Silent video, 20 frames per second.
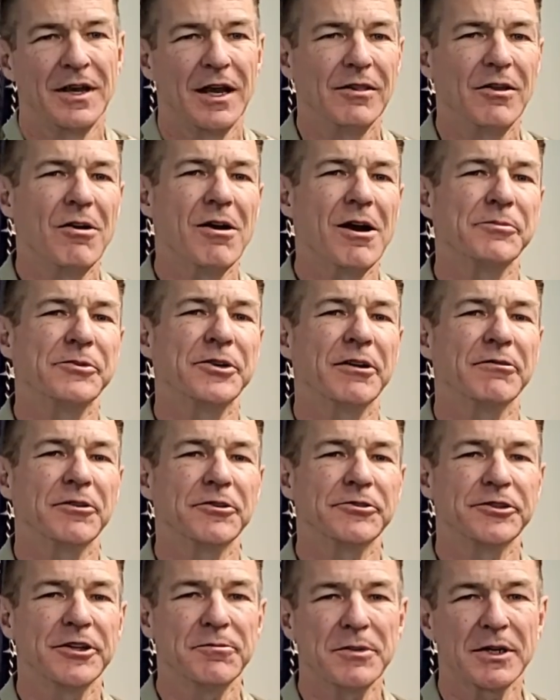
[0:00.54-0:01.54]
Hello, I'm General
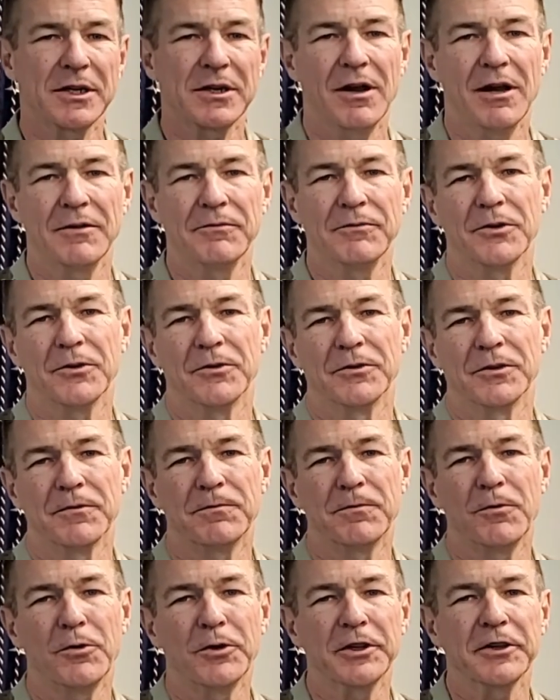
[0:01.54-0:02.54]
Jim McConville, the
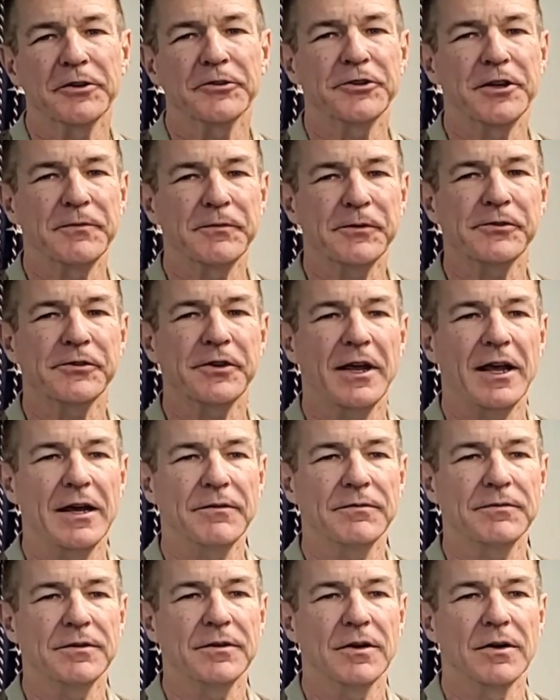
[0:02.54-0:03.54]
40th Chief of
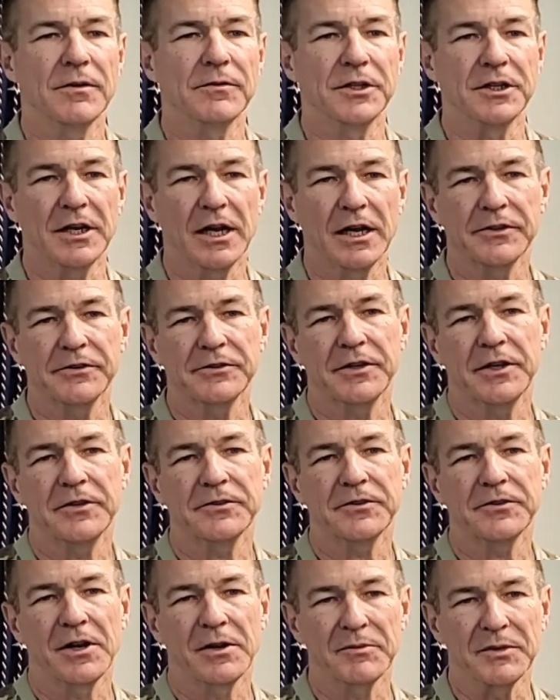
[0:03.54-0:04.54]
Staff of the United
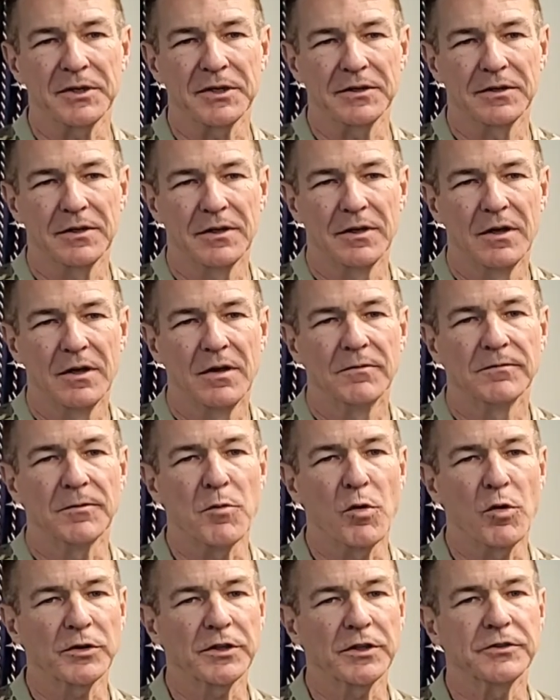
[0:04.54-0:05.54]
States Army. For
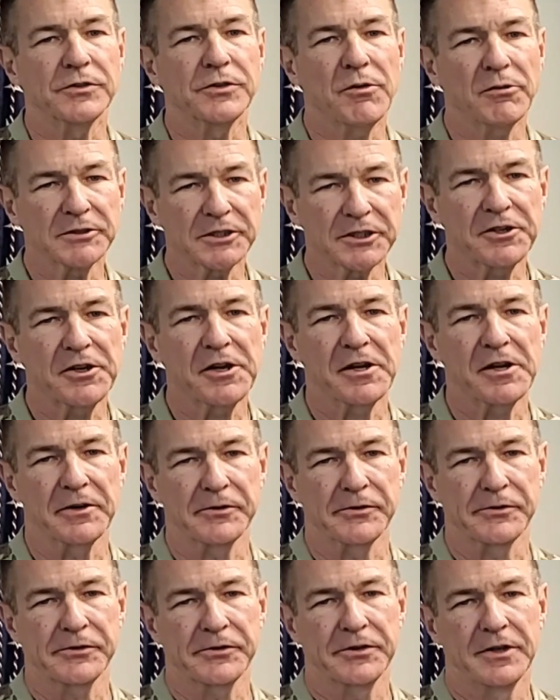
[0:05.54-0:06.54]
more than 200
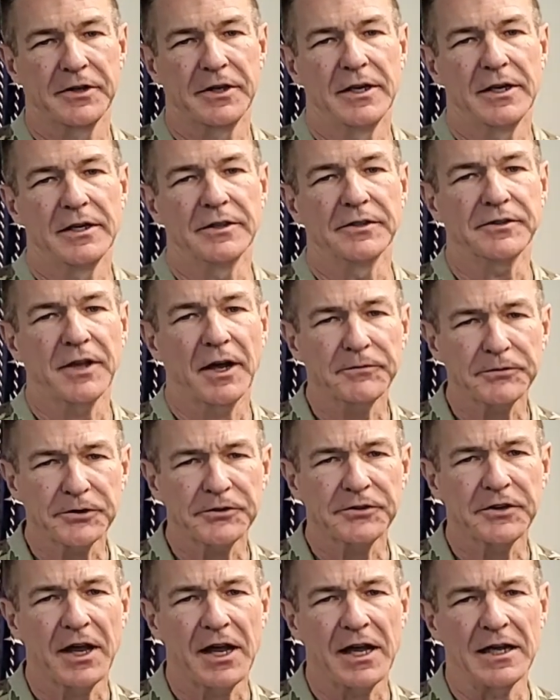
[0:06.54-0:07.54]
years, in the
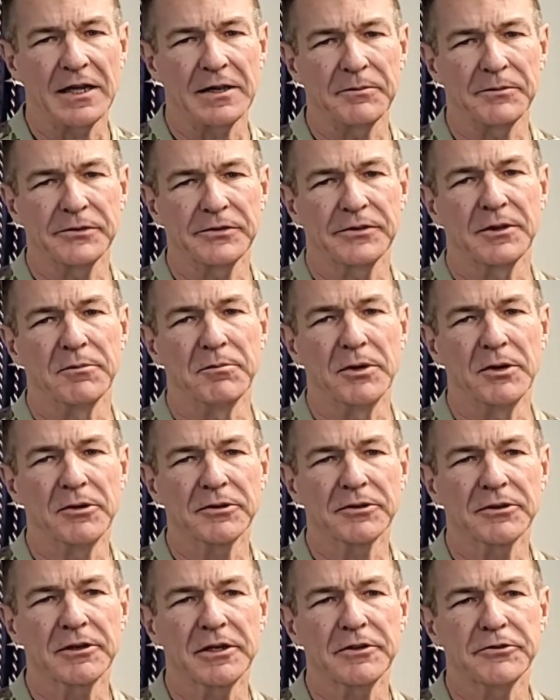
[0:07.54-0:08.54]
toughest times, the
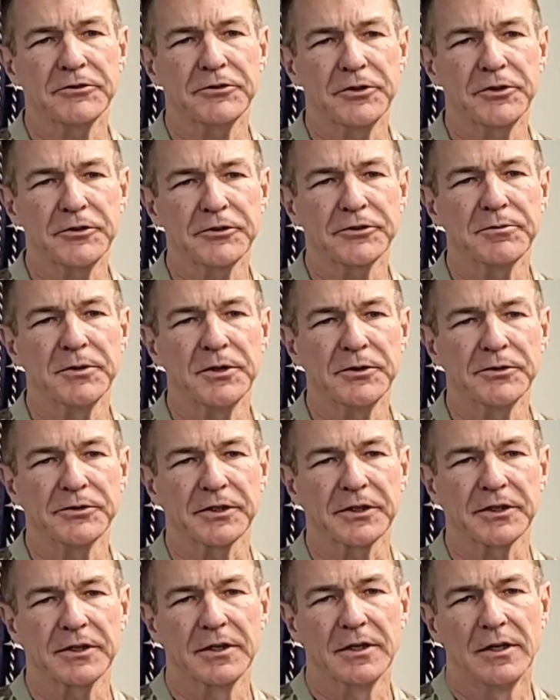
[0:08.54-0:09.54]
military has used music
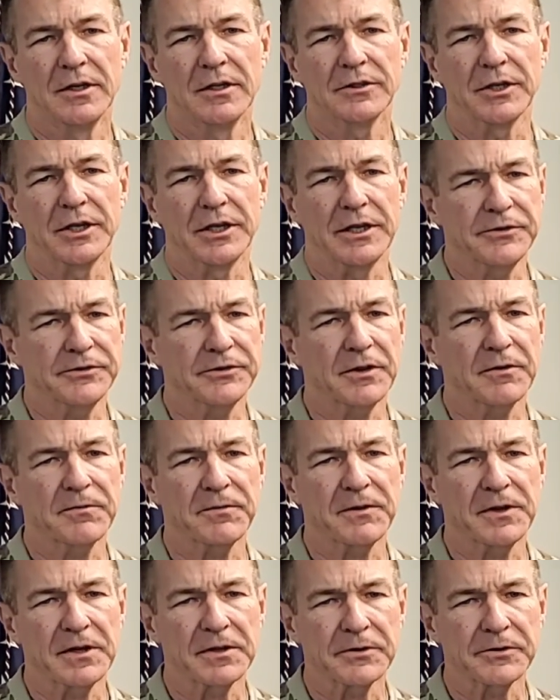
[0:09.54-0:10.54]
to ease our
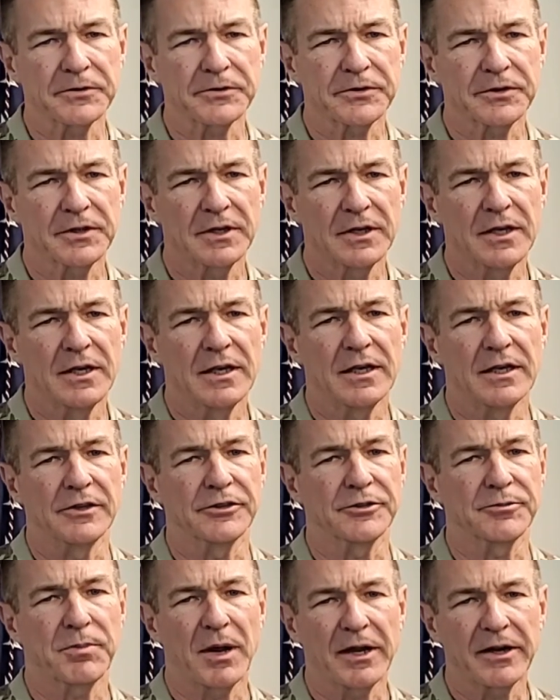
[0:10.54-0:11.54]
fears,
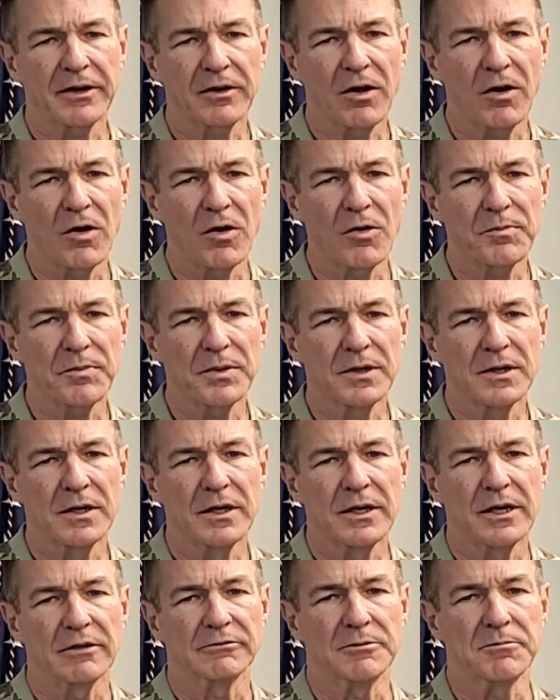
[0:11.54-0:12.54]
inspire hope,
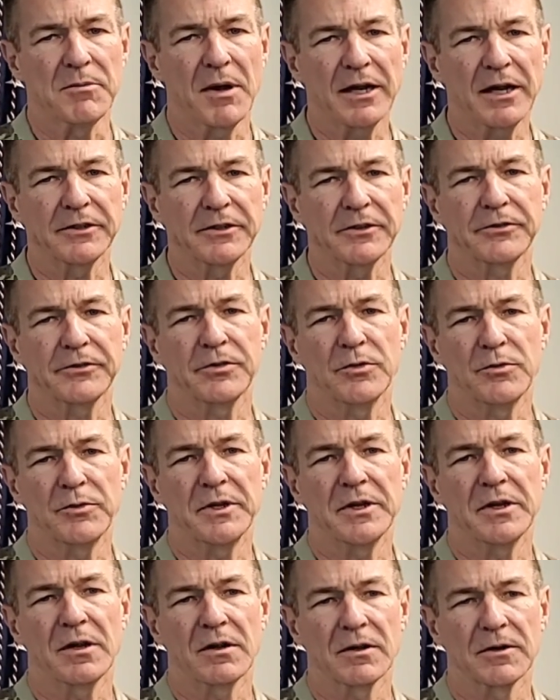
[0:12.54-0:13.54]
and remind us who
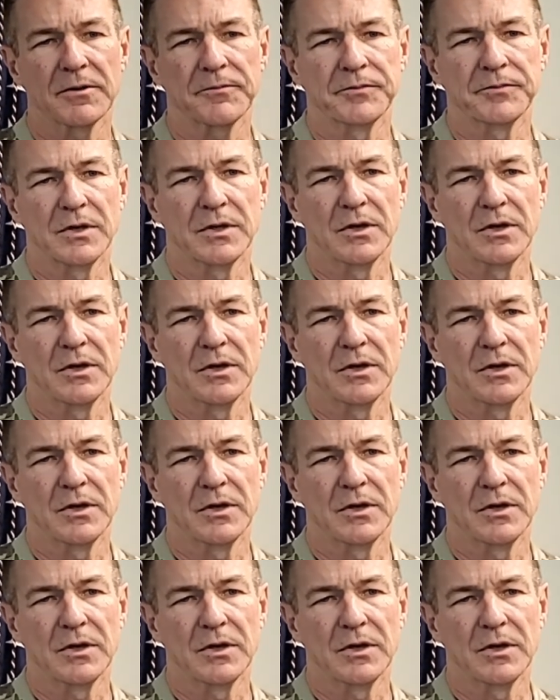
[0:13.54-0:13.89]
we are.